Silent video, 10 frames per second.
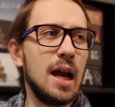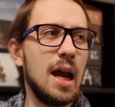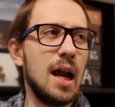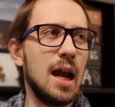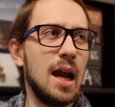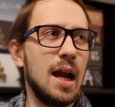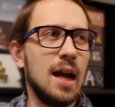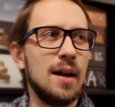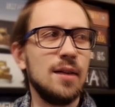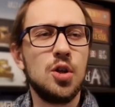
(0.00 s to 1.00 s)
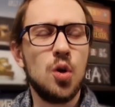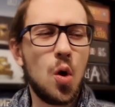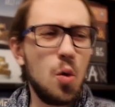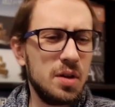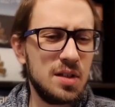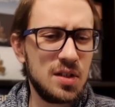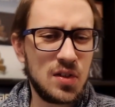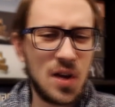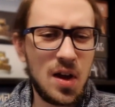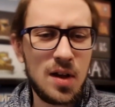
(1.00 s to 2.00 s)
and you always
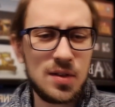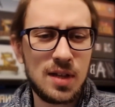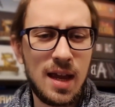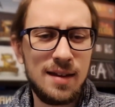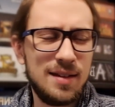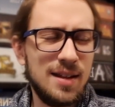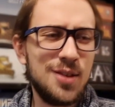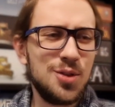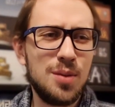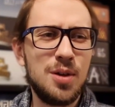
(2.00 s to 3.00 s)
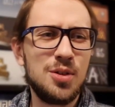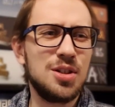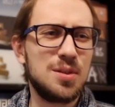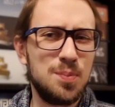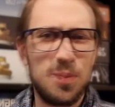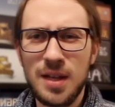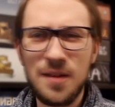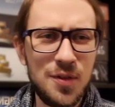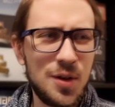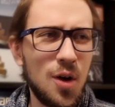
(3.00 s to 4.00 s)
discuss, and it's all about just play a
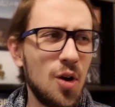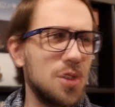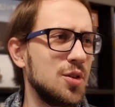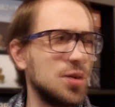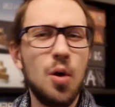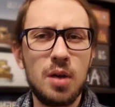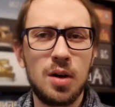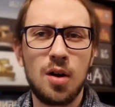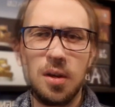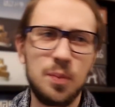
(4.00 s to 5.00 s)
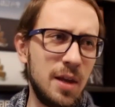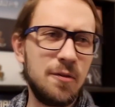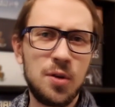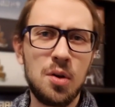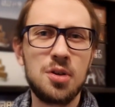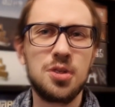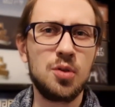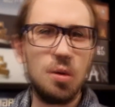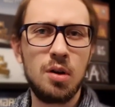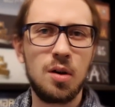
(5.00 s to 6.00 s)
few cards, draw a card, play a few cards,
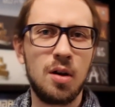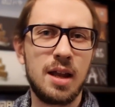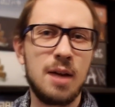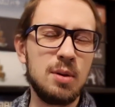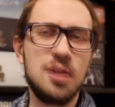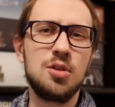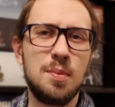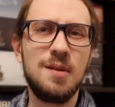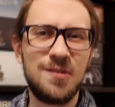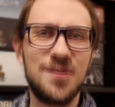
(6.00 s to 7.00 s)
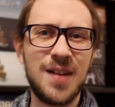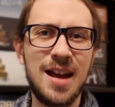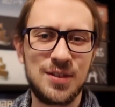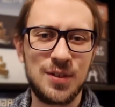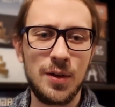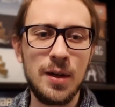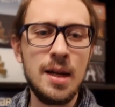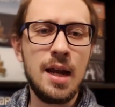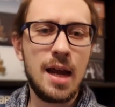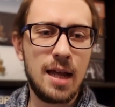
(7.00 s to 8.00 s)
draw a card. I want it to be faster,
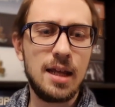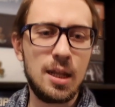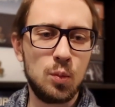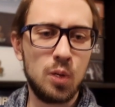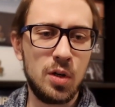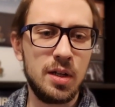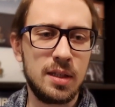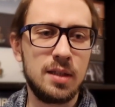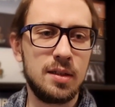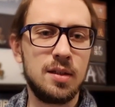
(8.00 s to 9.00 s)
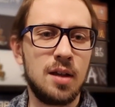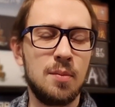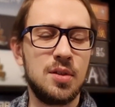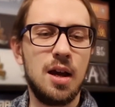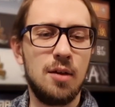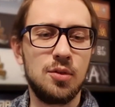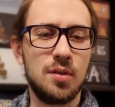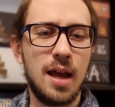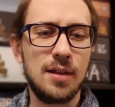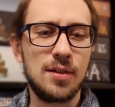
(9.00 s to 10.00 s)
and that's where it comes down to
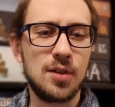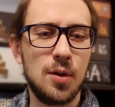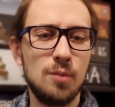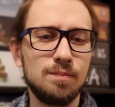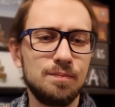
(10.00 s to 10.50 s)
that. So